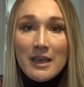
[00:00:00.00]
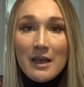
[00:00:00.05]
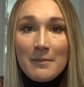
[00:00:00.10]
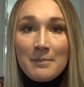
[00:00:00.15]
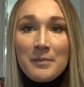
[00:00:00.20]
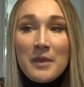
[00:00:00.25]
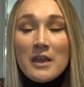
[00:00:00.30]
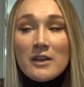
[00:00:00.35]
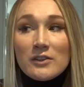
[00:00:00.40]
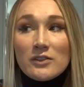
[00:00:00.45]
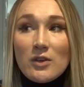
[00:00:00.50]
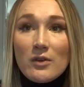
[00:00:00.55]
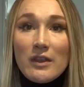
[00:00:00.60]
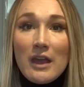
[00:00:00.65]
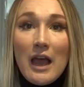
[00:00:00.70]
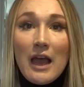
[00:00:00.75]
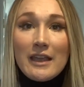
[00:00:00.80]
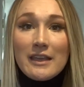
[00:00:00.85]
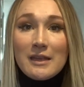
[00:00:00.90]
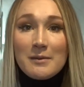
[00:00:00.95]
them so
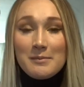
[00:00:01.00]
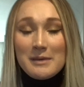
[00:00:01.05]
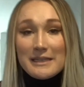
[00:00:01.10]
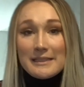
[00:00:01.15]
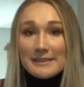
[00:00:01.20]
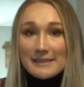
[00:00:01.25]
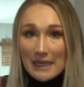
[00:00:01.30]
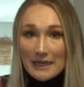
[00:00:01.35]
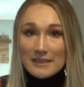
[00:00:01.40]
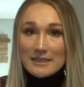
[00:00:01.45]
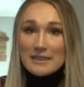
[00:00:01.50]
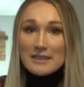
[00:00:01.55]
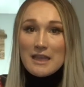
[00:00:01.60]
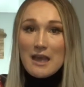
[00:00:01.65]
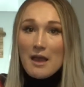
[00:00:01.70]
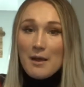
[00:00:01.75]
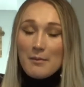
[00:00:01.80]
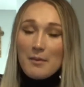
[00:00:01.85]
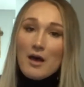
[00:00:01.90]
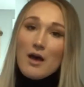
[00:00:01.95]
that I can be sending
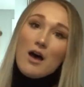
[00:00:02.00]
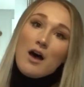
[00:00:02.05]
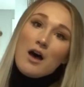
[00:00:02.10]
them,